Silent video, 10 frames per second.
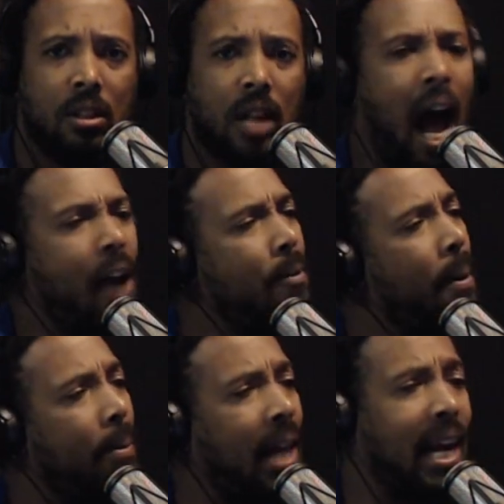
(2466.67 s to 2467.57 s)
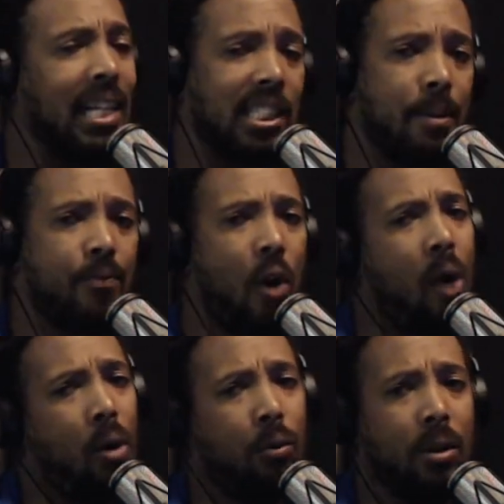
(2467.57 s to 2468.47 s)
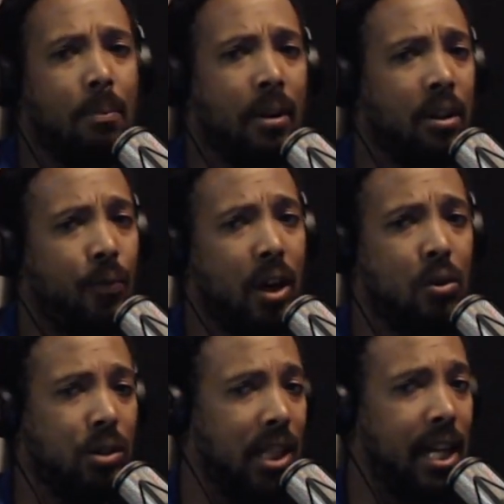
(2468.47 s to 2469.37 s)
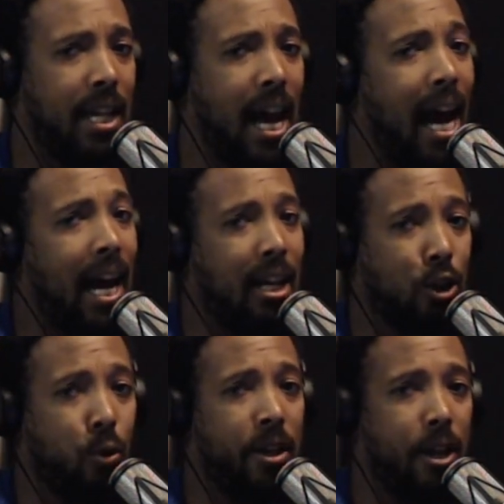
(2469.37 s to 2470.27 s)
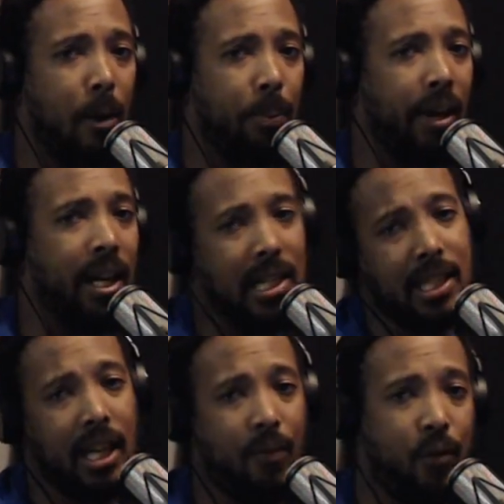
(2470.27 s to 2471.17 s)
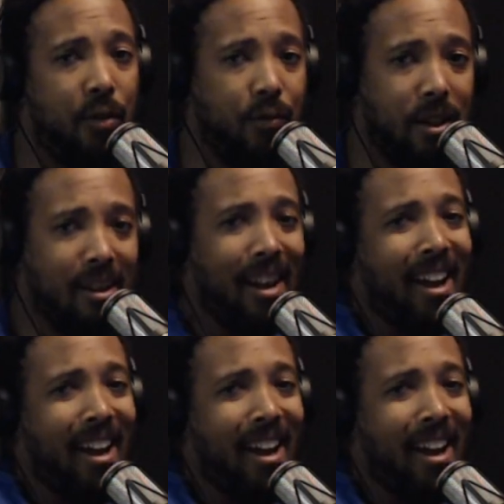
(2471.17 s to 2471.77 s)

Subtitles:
I remember, like I said before, I worked with a motherfucker who said that I got a 20-year plan. This nigga 50.